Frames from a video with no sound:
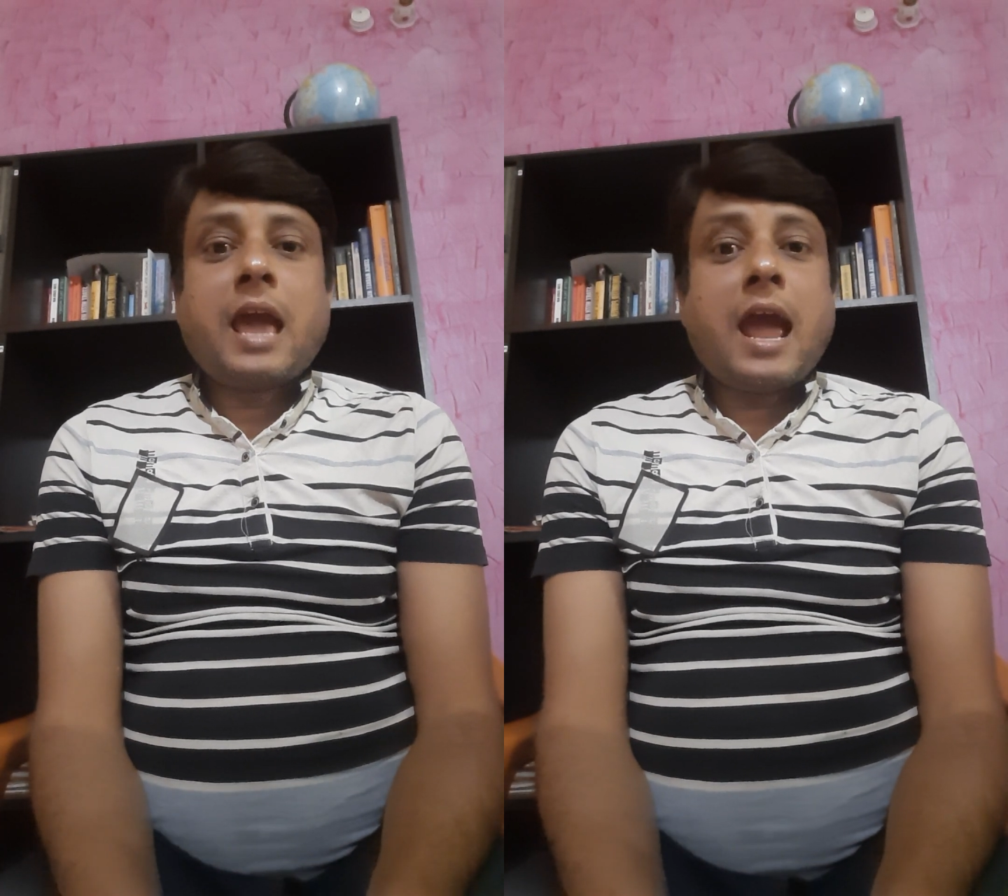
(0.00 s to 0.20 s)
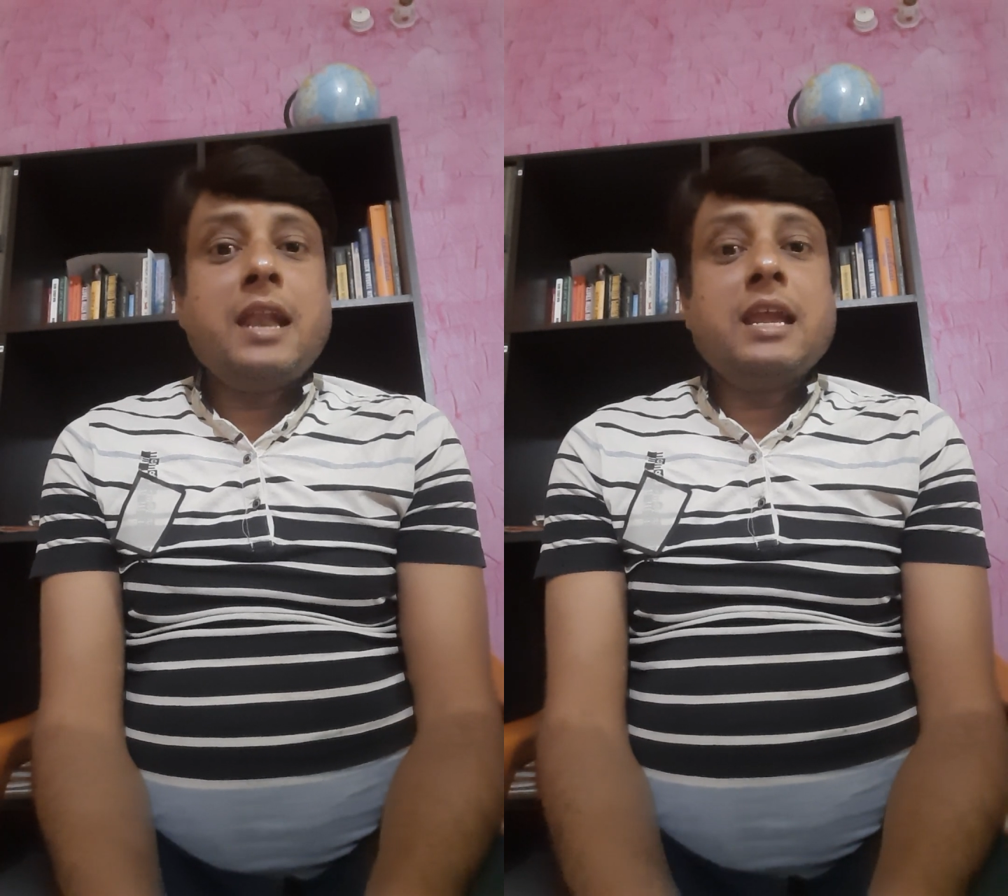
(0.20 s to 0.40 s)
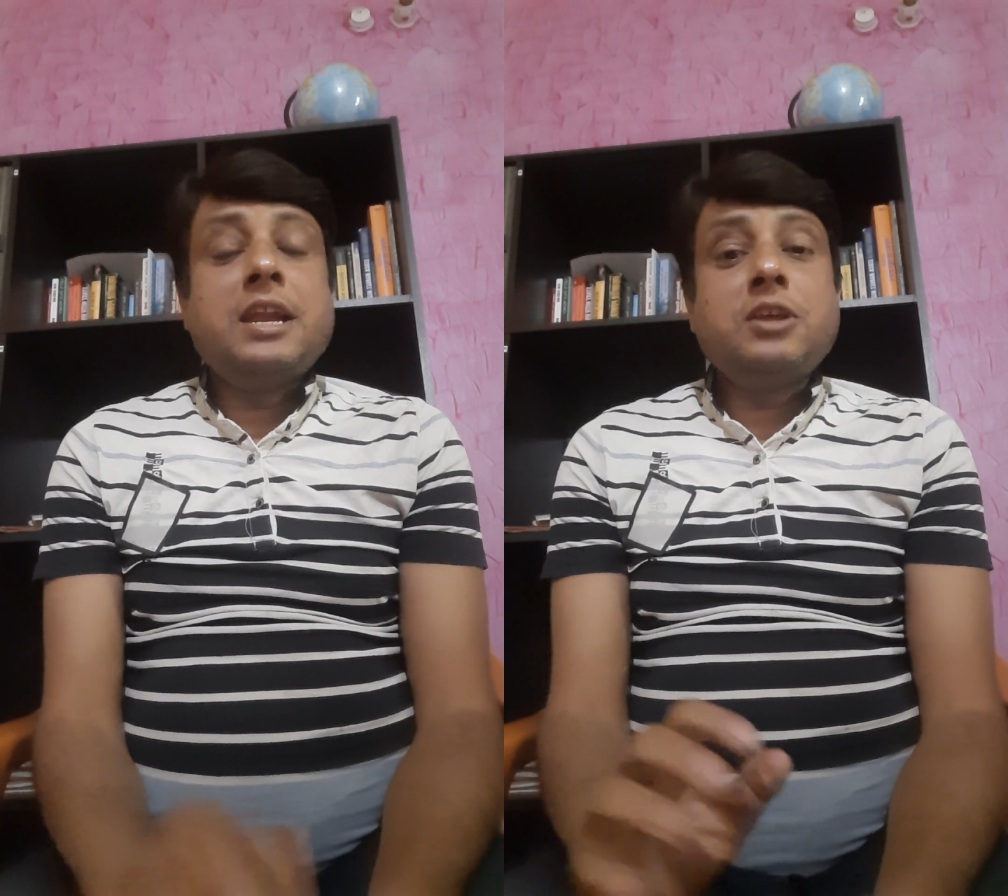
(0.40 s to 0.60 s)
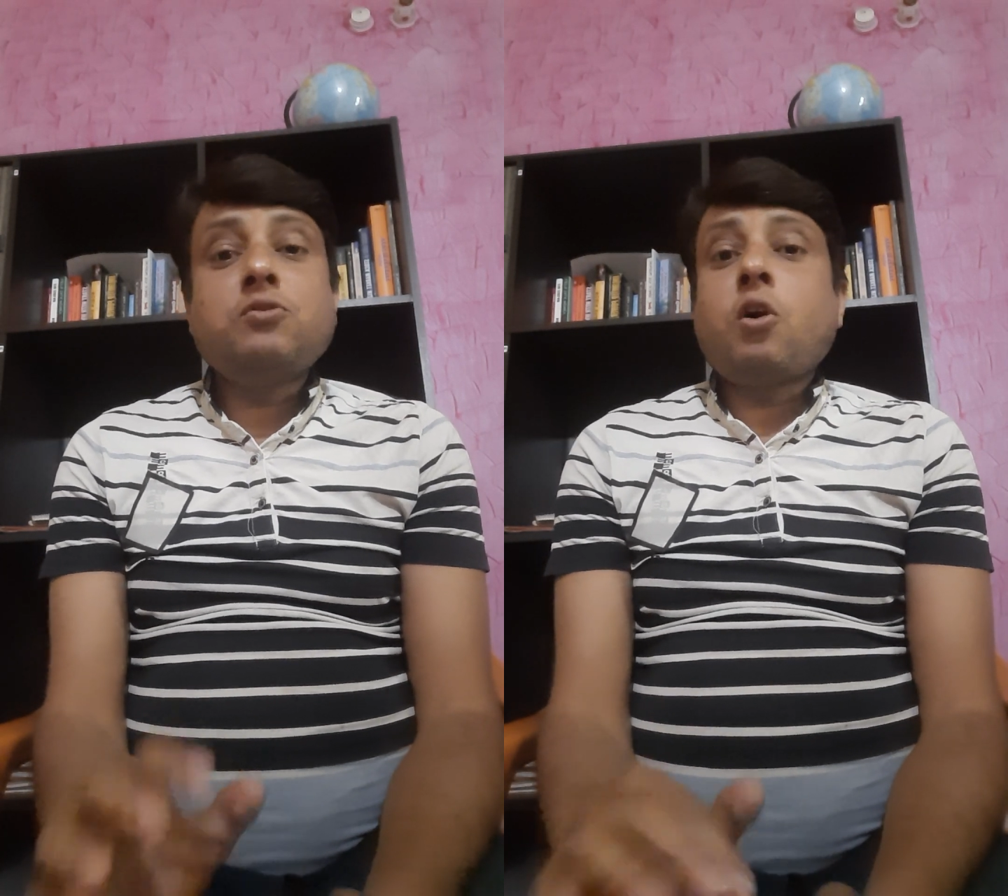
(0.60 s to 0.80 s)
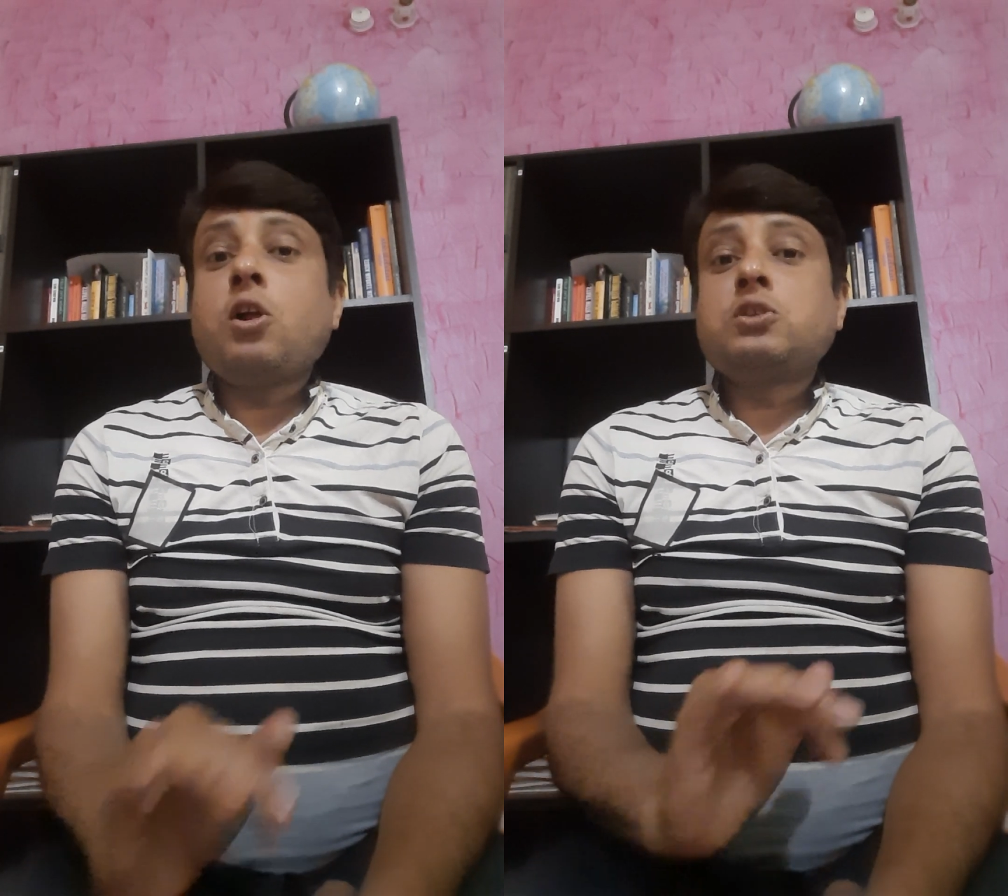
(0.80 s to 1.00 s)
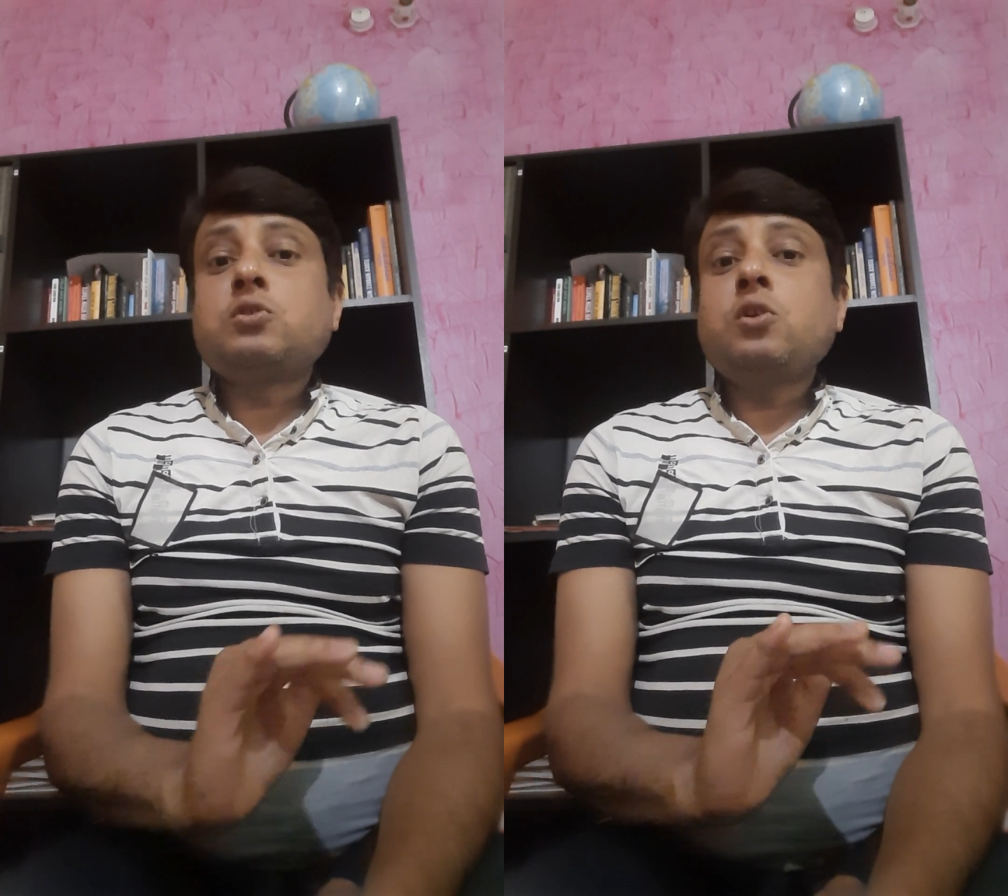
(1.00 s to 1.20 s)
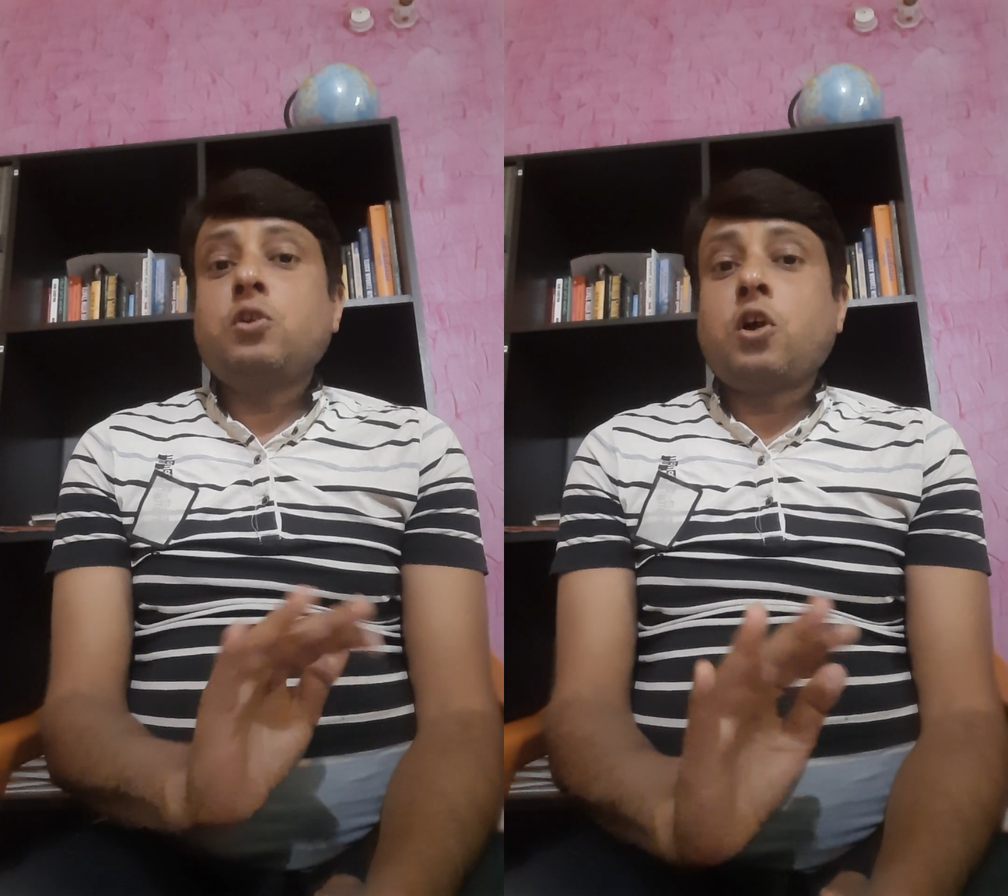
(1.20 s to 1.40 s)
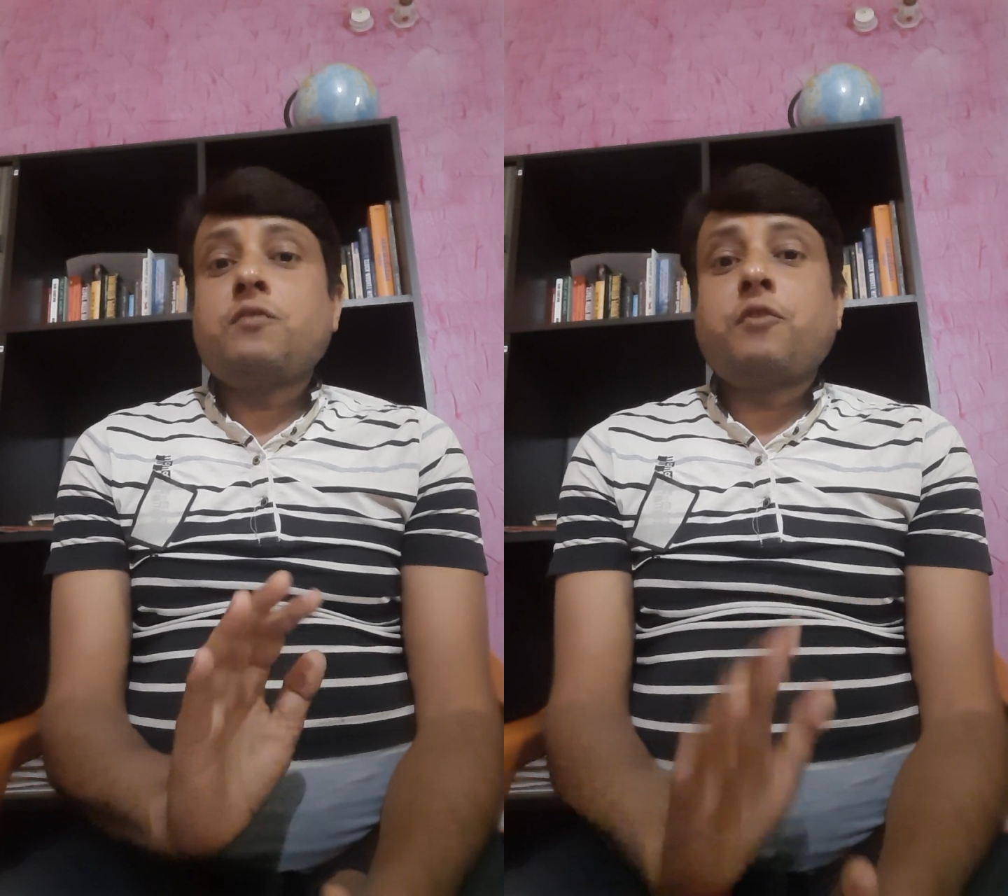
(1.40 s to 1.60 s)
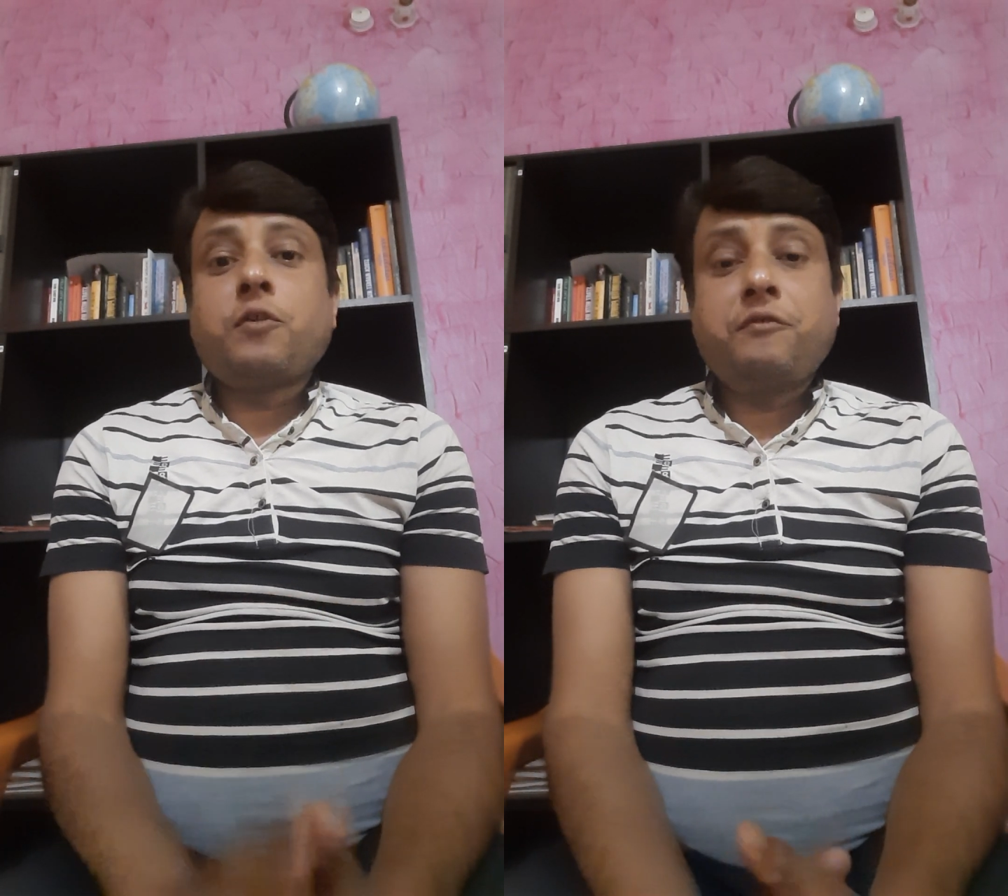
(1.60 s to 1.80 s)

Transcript: and it is also not for